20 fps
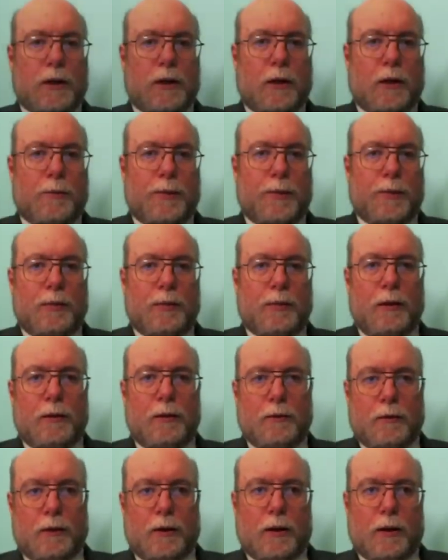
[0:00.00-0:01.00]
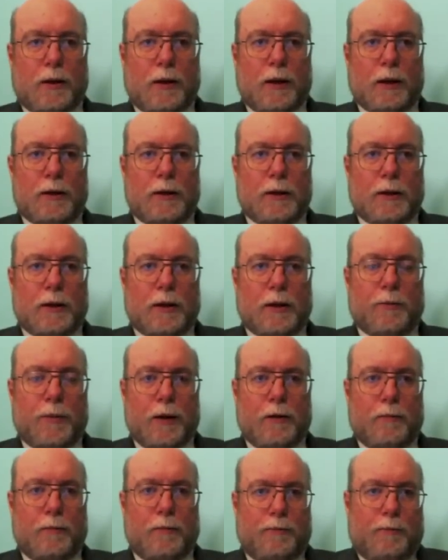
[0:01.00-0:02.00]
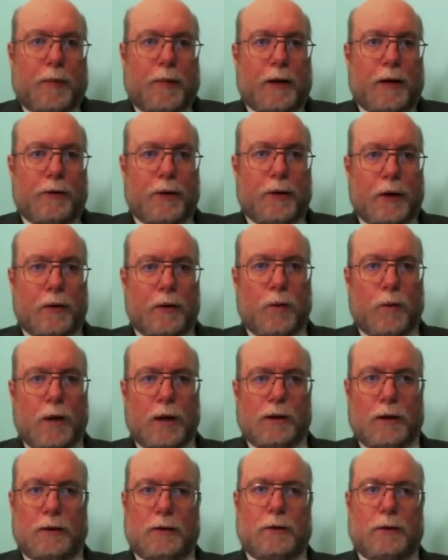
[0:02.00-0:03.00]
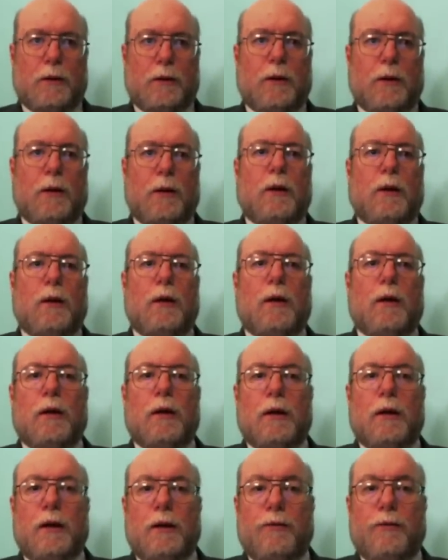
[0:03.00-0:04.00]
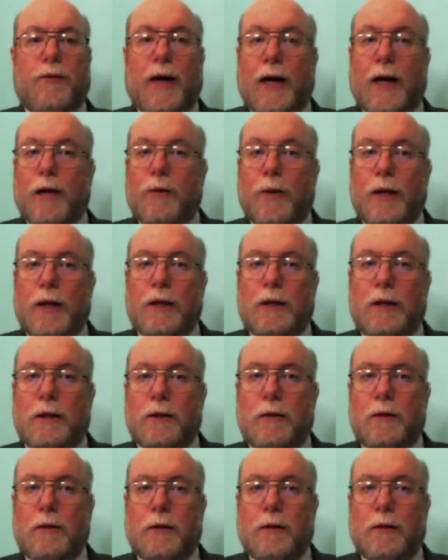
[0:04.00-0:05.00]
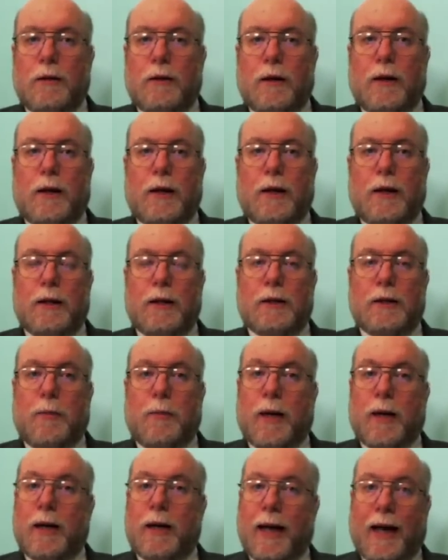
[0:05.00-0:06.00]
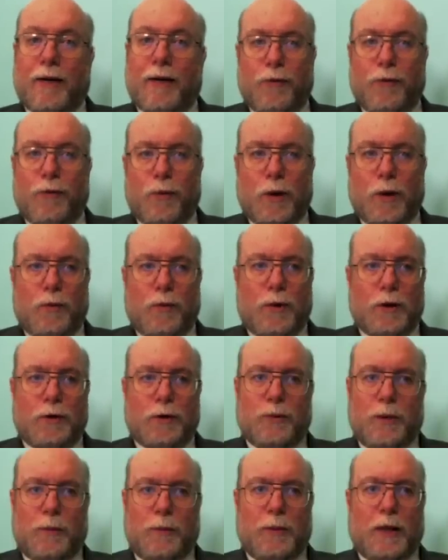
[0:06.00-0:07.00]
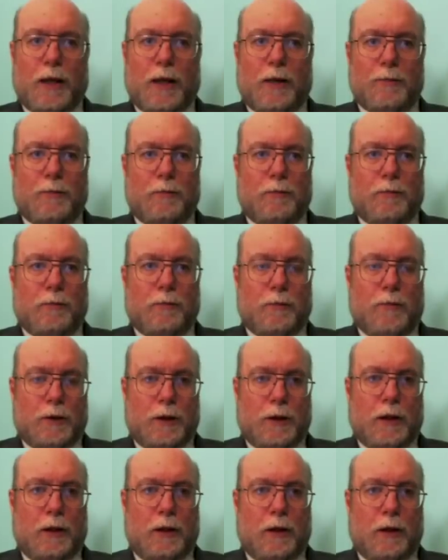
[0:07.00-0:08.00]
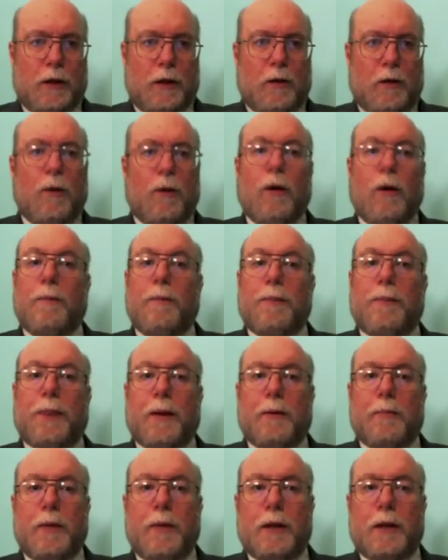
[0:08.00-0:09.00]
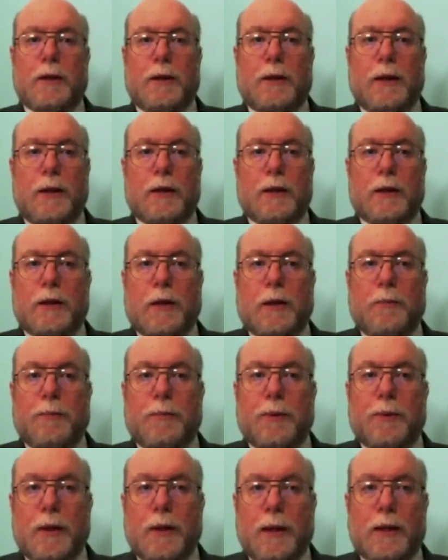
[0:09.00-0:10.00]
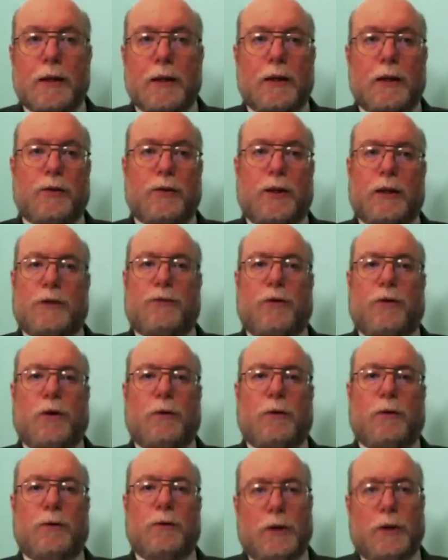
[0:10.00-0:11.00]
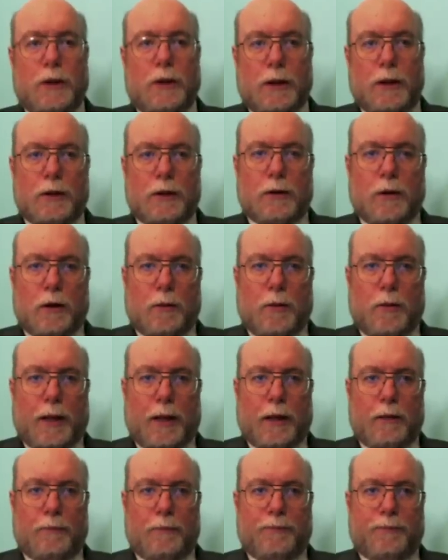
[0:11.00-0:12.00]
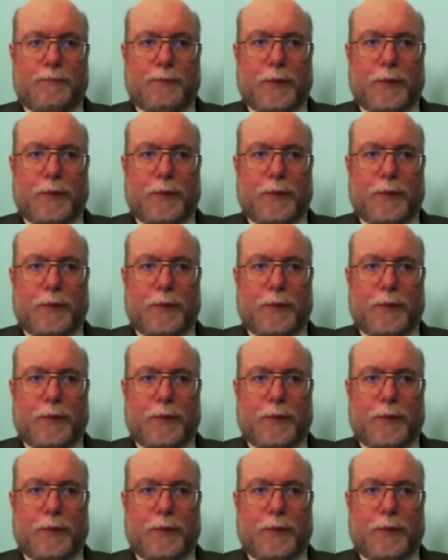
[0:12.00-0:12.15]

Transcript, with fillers: this company uh, into something better than it was. The valuation uh, is about half of what it was when he became CEO because he has completely transformed what GE is all about.